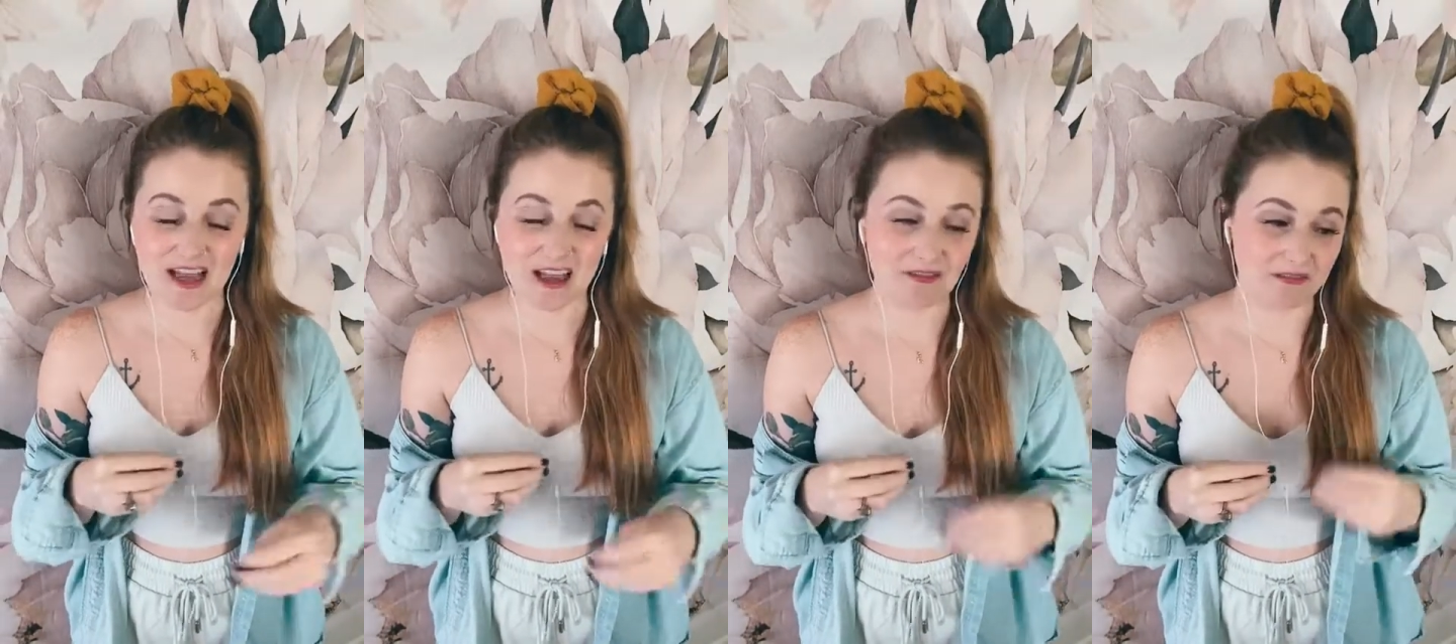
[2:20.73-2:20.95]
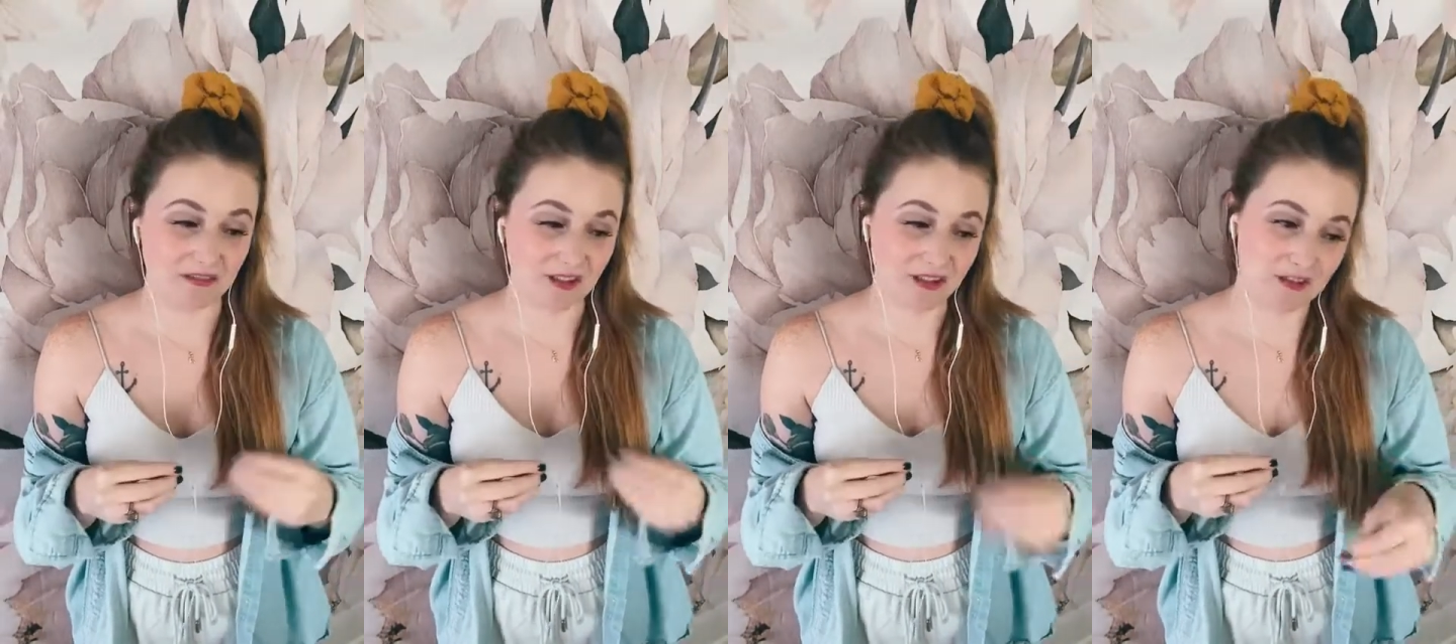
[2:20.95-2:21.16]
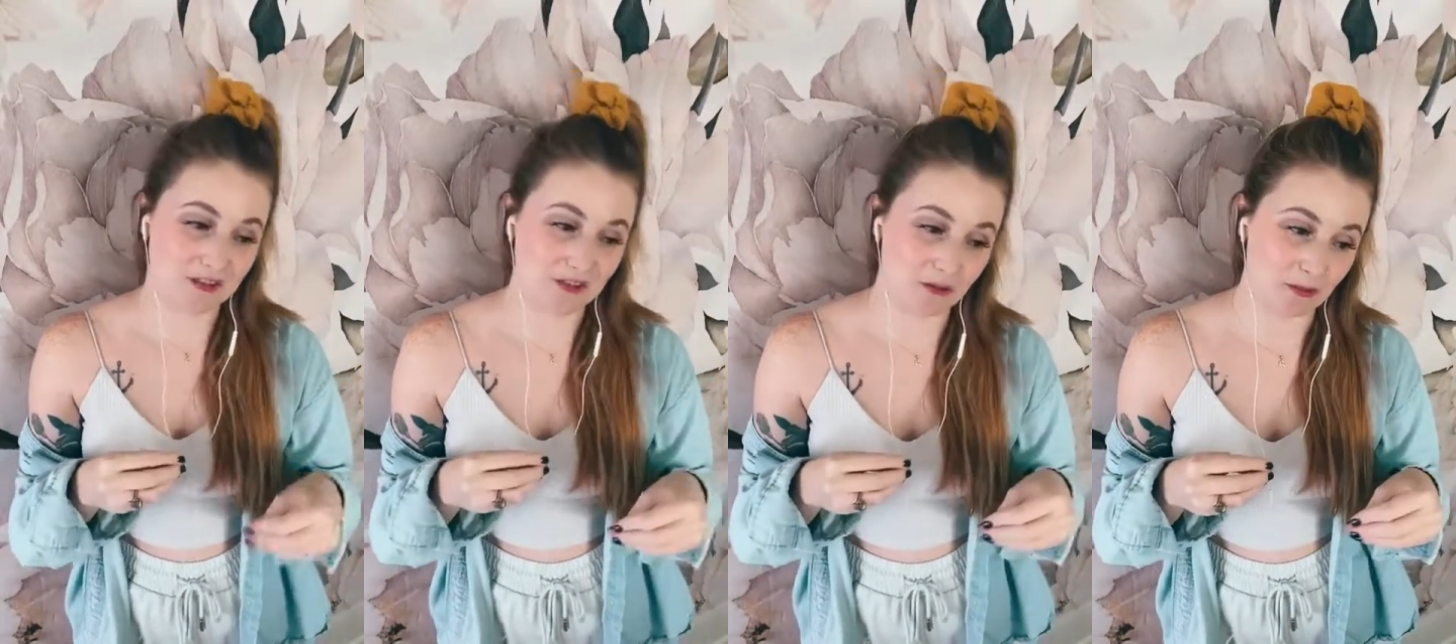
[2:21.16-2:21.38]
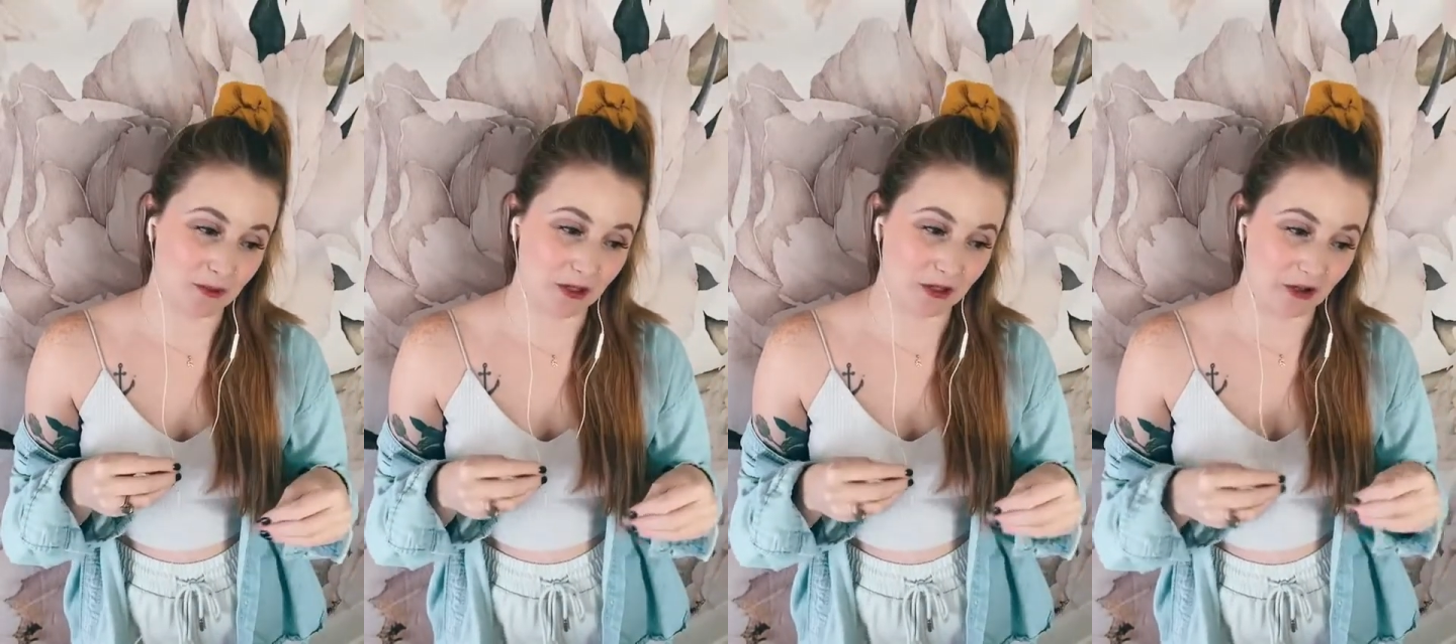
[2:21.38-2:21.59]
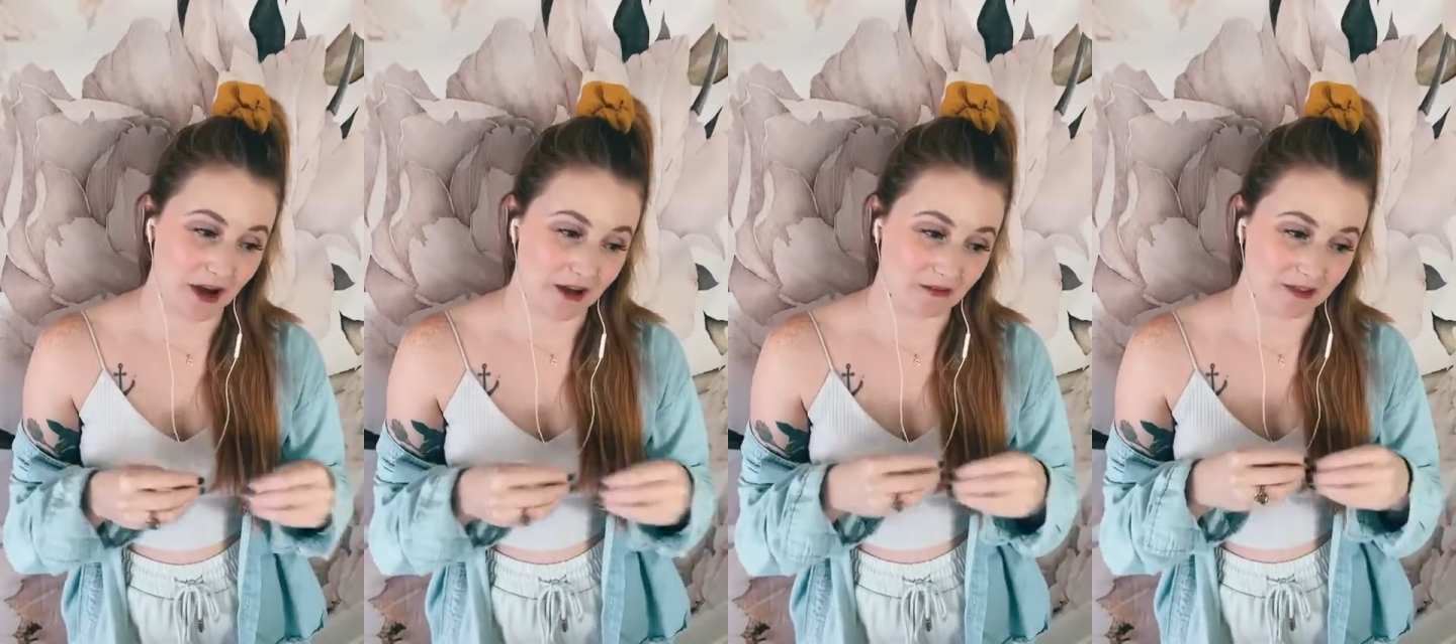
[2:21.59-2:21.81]
and feel super
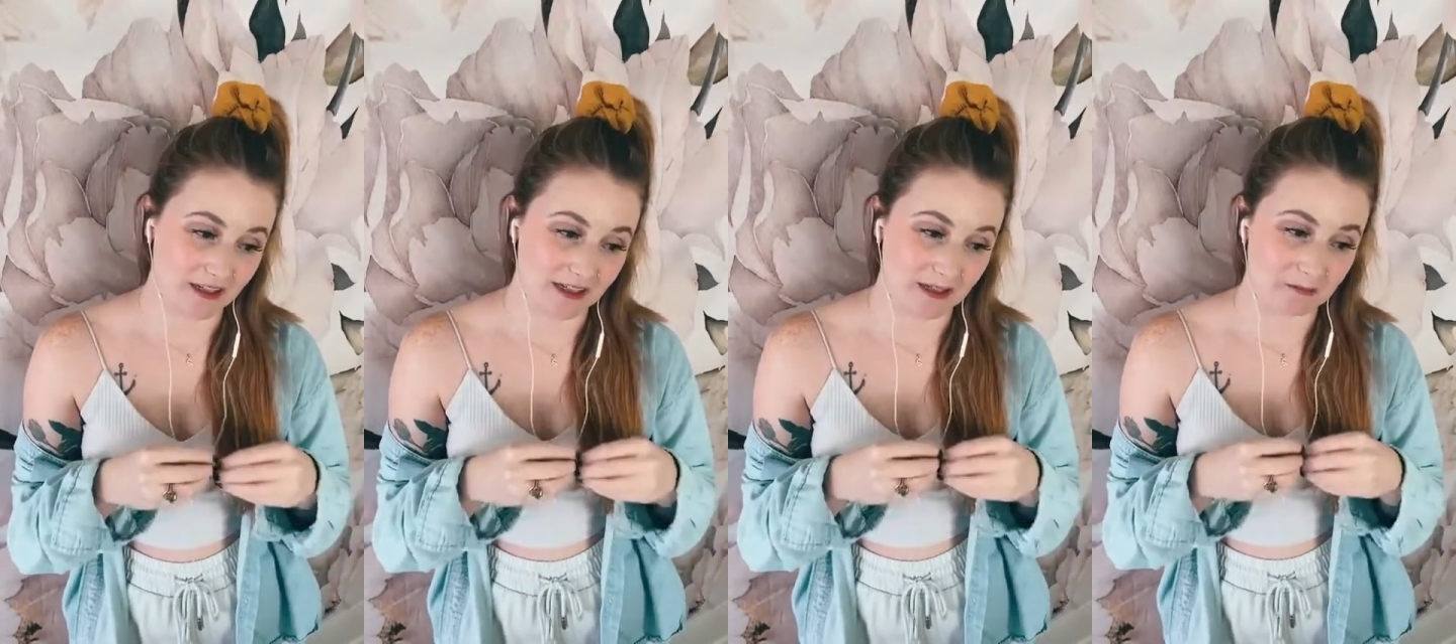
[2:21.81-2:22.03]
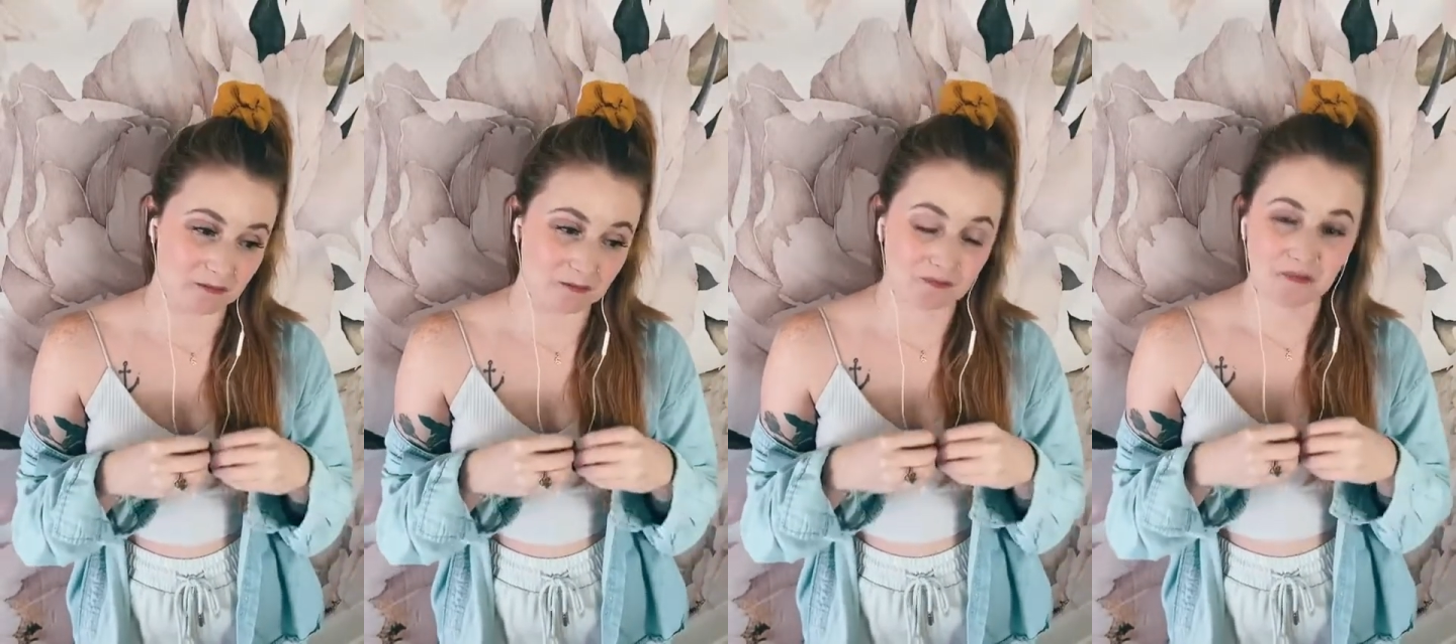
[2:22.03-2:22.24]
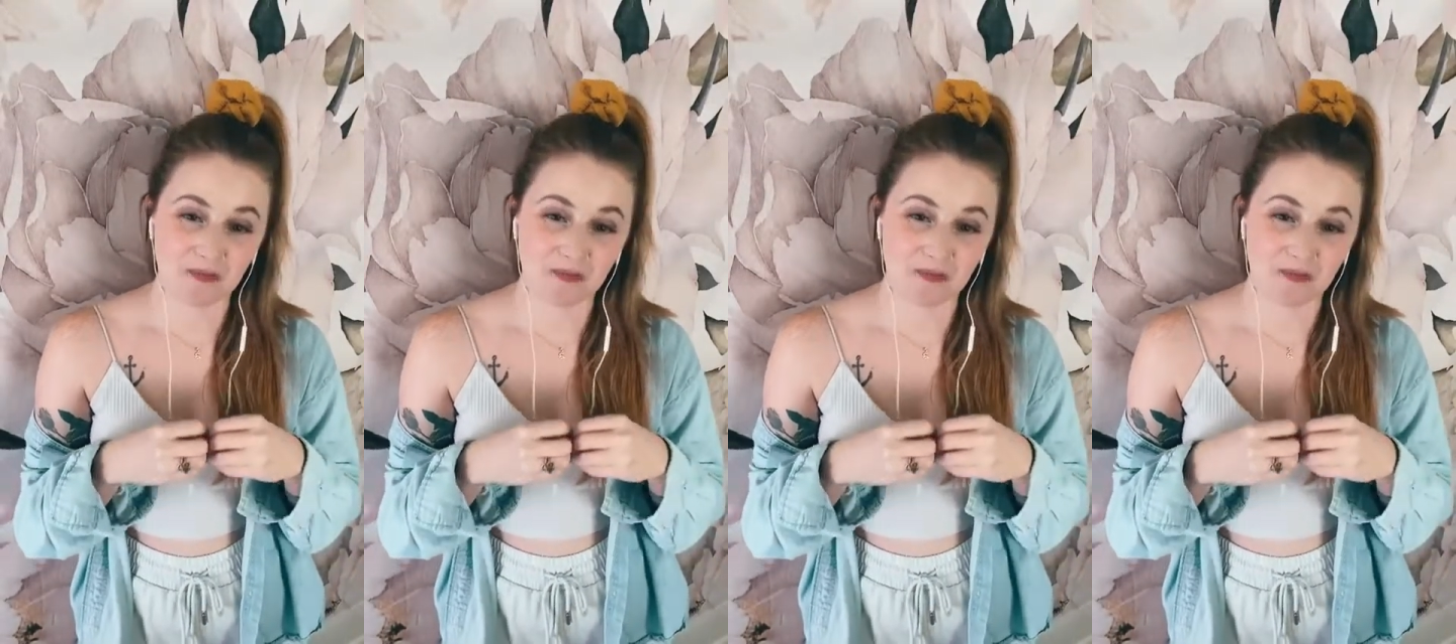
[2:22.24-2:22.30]
grounded.